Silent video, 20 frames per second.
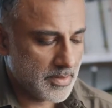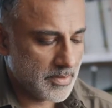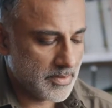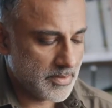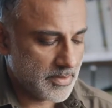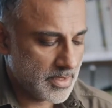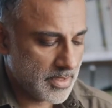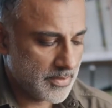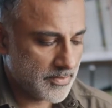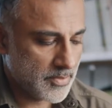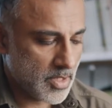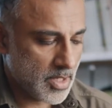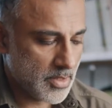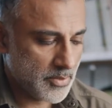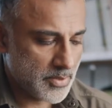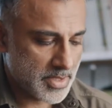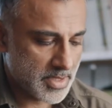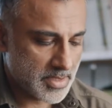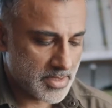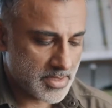they've gone
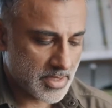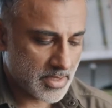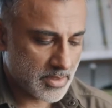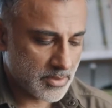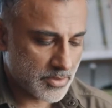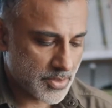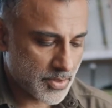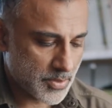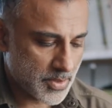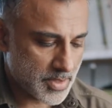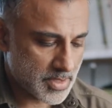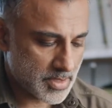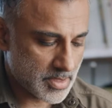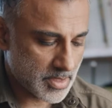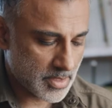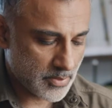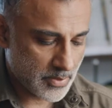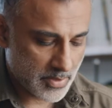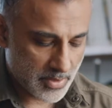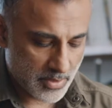with a single
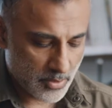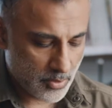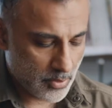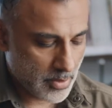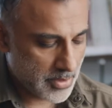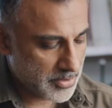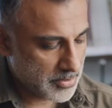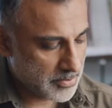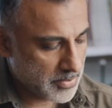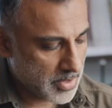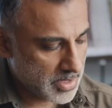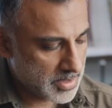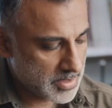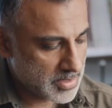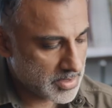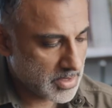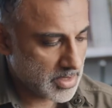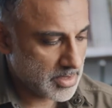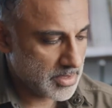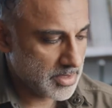joystick with no other
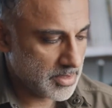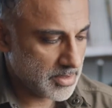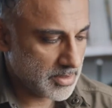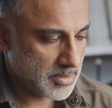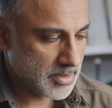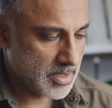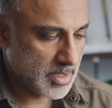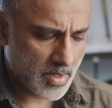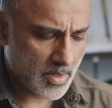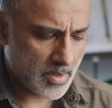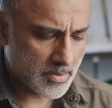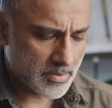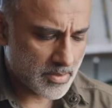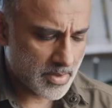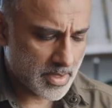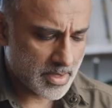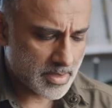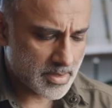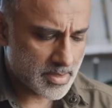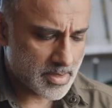buttons on here.
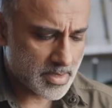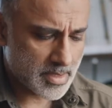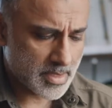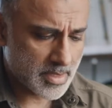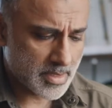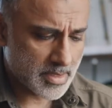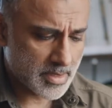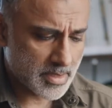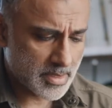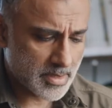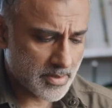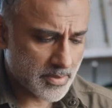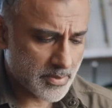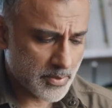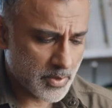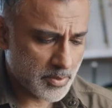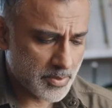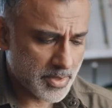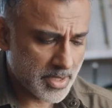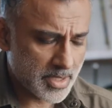It
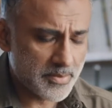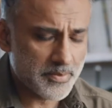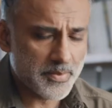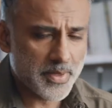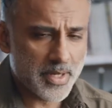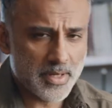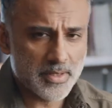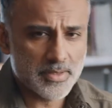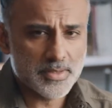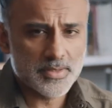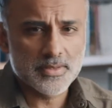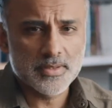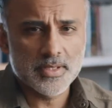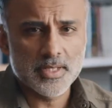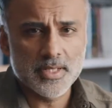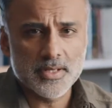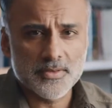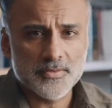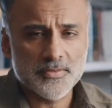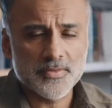will be compared to
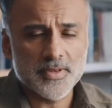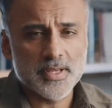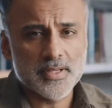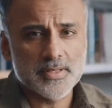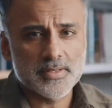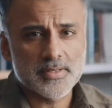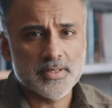the interface